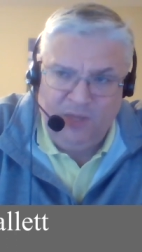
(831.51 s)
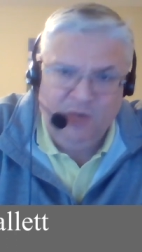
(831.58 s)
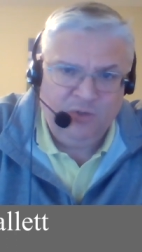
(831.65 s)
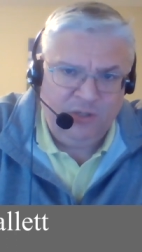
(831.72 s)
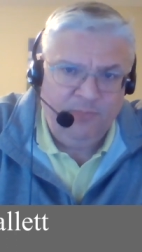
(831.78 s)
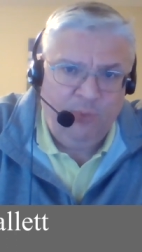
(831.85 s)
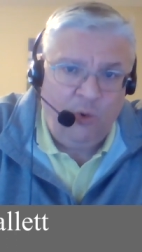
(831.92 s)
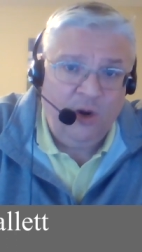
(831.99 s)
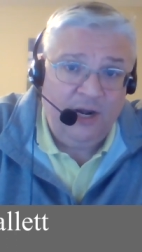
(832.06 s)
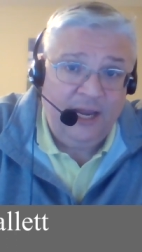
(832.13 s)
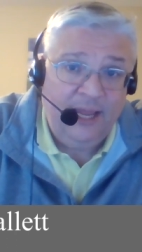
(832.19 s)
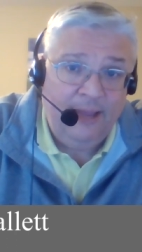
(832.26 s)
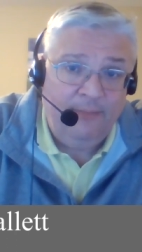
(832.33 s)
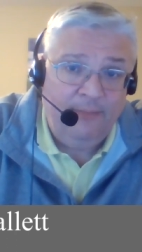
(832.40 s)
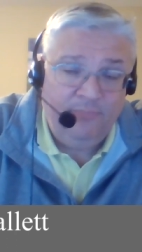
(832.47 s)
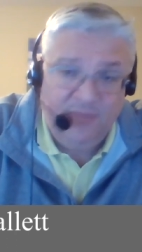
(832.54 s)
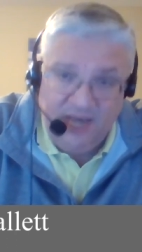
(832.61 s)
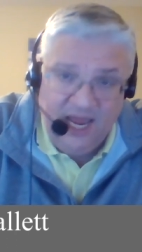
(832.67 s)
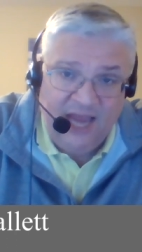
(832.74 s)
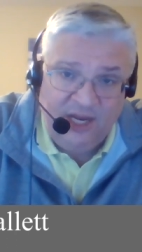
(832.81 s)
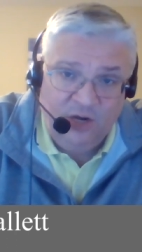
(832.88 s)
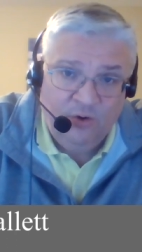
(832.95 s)
It was important to him. The
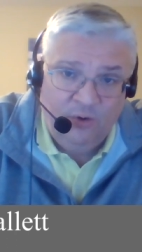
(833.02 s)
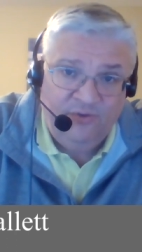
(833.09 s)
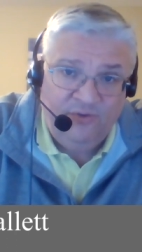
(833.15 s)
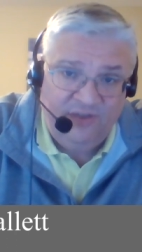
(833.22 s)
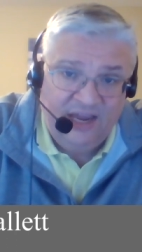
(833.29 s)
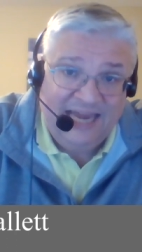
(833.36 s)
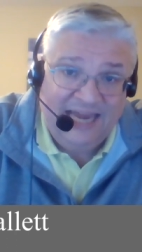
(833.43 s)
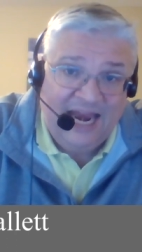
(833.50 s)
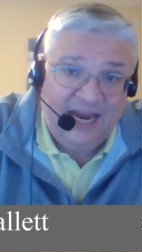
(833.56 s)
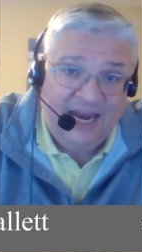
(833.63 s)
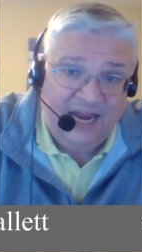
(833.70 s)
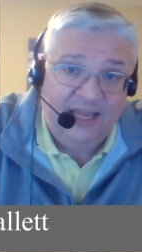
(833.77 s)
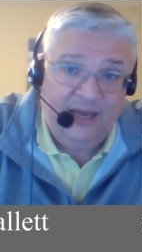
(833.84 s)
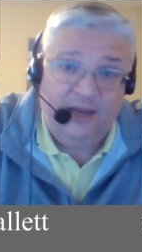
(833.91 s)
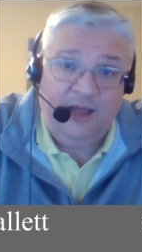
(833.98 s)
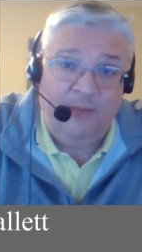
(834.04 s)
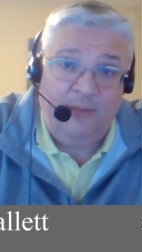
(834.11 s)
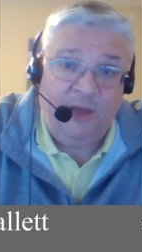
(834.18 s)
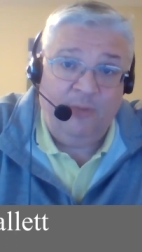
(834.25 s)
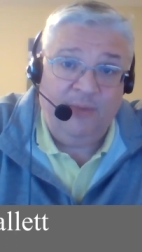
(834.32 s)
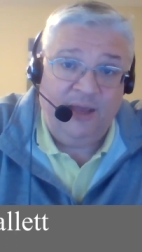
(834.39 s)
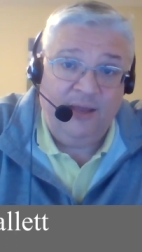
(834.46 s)
9-year-old said, "Dad, I'd like you to come
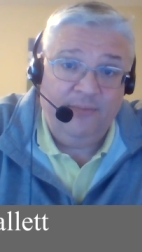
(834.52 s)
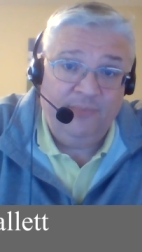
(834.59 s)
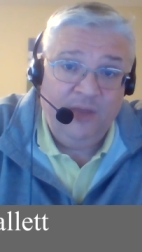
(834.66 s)
help me."